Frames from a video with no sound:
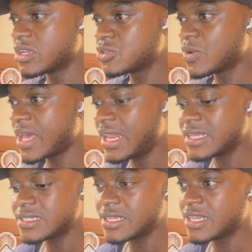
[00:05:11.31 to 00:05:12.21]
So ls,
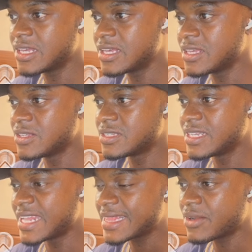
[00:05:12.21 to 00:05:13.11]
you see
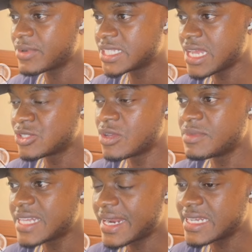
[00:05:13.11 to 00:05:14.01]
nothing returned, so it means
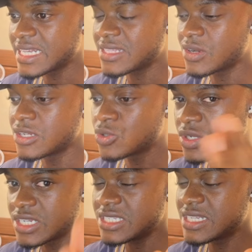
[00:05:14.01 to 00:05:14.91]
that there is nothing on it. So
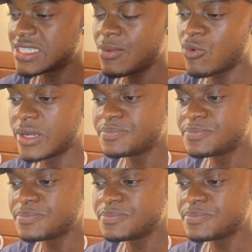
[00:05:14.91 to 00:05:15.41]
this is the same way.